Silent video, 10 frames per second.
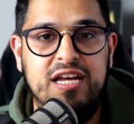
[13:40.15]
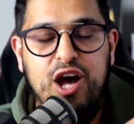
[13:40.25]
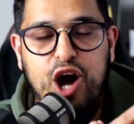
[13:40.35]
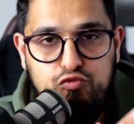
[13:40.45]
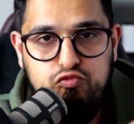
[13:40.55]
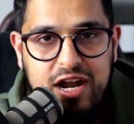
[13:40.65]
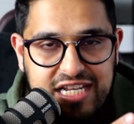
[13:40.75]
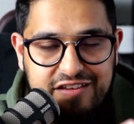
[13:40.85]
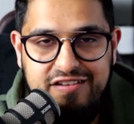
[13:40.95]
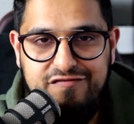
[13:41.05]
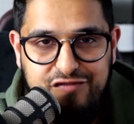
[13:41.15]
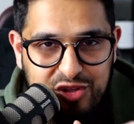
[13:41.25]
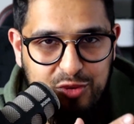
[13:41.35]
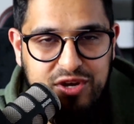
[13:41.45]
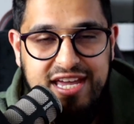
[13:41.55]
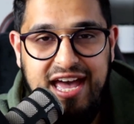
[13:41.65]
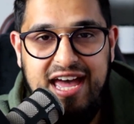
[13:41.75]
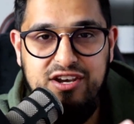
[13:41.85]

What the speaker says: are ready for the week ahead,